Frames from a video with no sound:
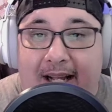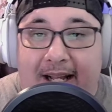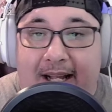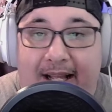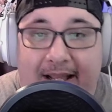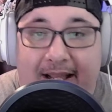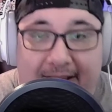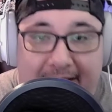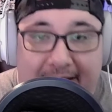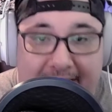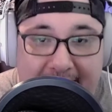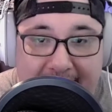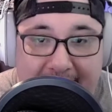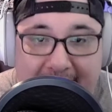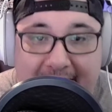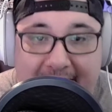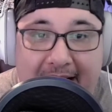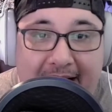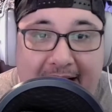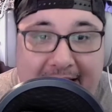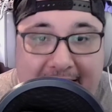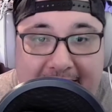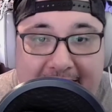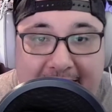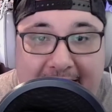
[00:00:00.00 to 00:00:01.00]

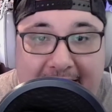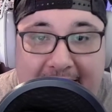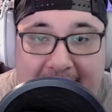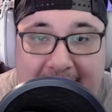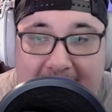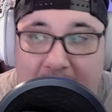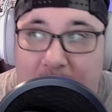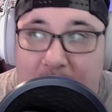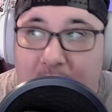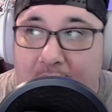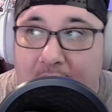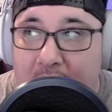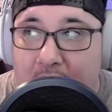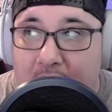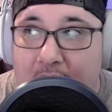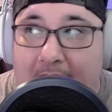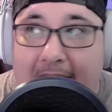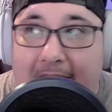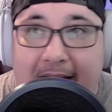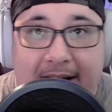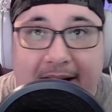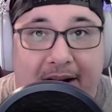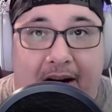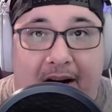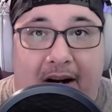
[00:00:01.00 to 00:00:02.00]
then it will
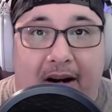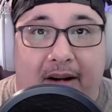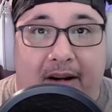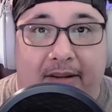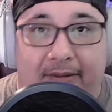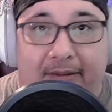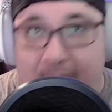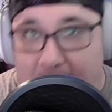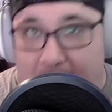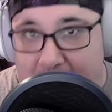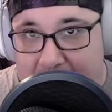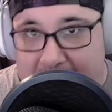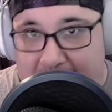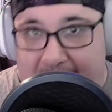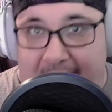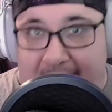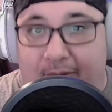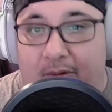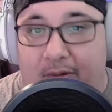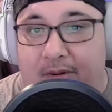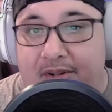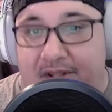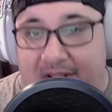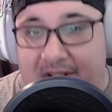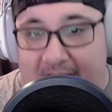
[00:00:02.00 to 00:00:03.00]
grind on for the
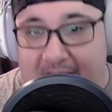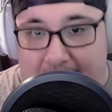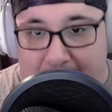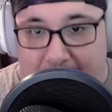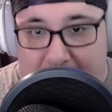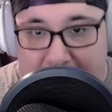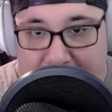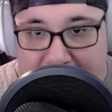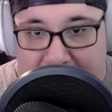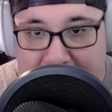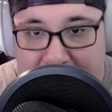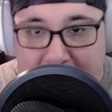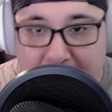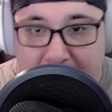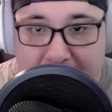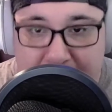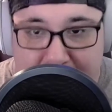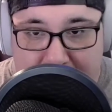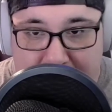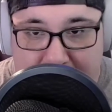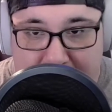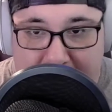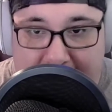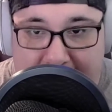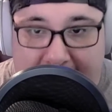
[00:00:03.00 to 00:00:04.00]
foreseeable
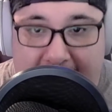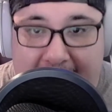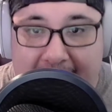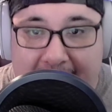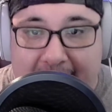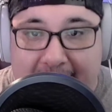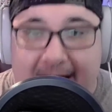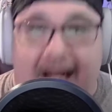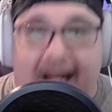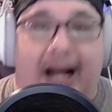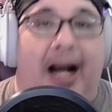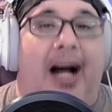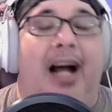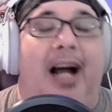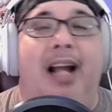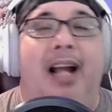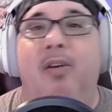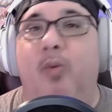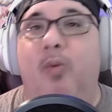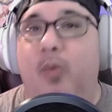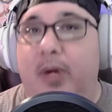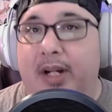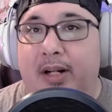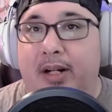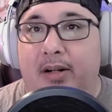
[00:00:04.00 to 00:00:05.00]
future. And I
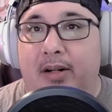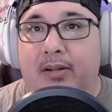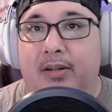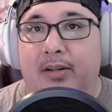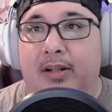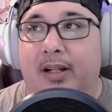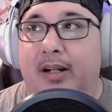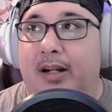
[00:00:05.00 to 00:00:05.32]
will